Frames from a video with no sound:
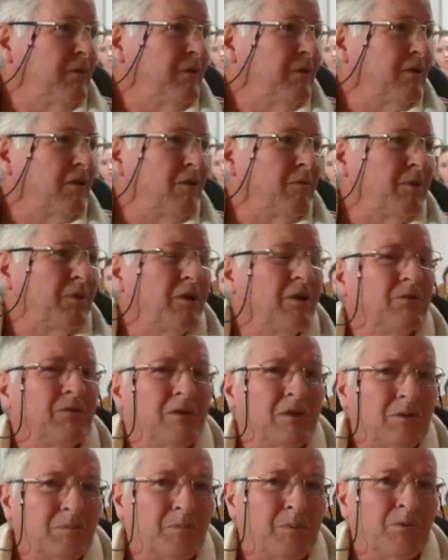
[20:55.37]
And I believe
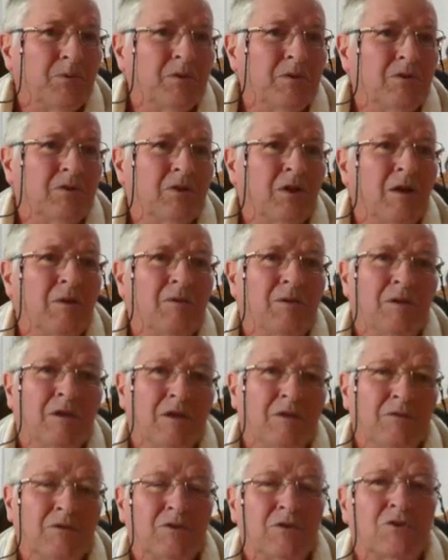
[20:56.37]
at this point in time, a
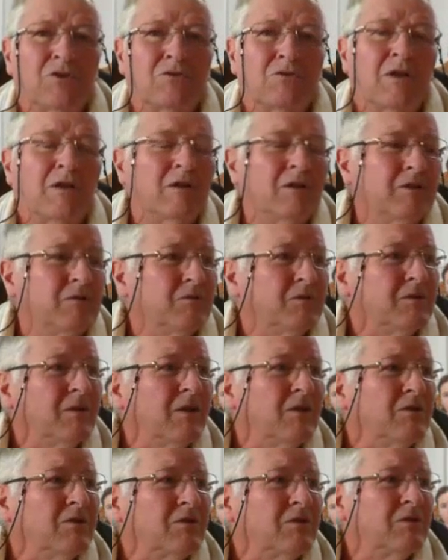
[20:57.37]
lot of us are struggling with
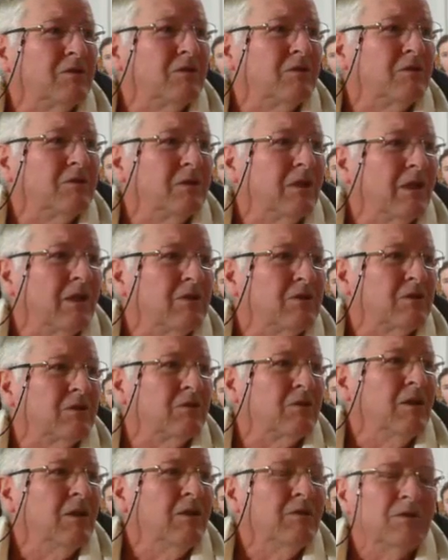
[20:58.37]
those days
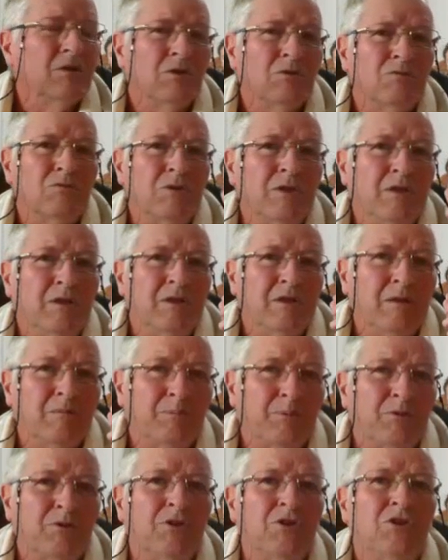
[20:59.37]
to, to really
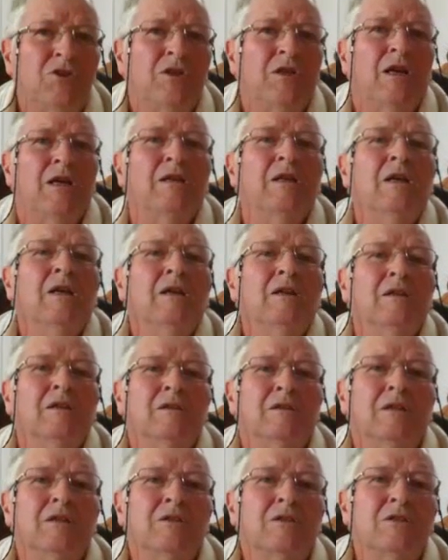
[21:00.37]
appreciate
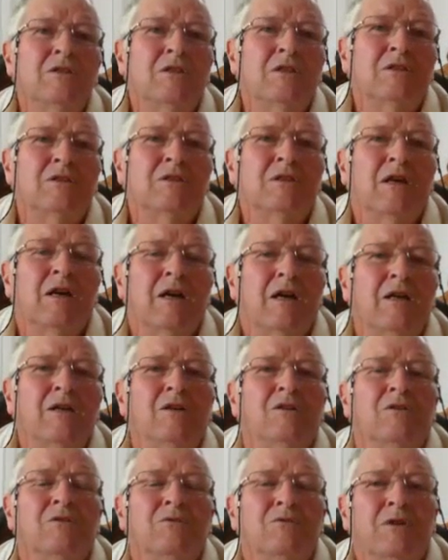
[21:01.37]
that this is a
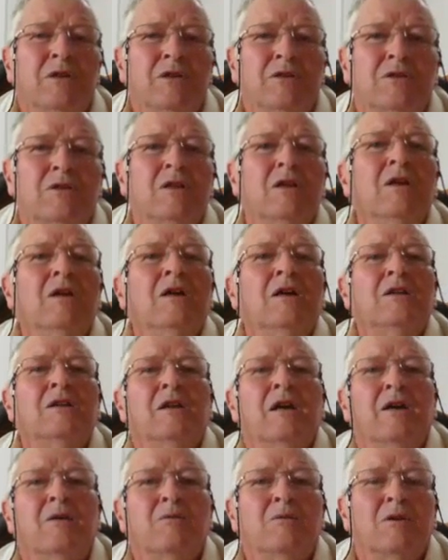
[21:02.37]
day of rest, a
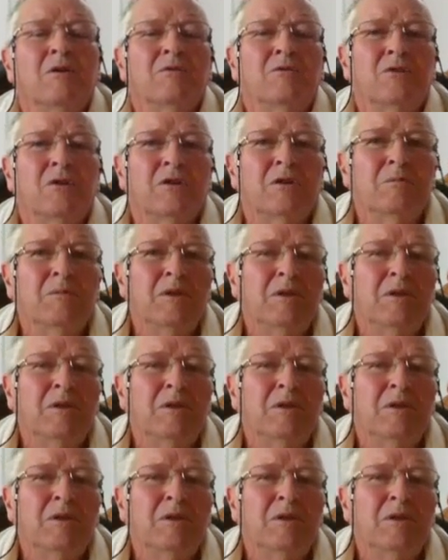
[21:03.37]
day when I've got to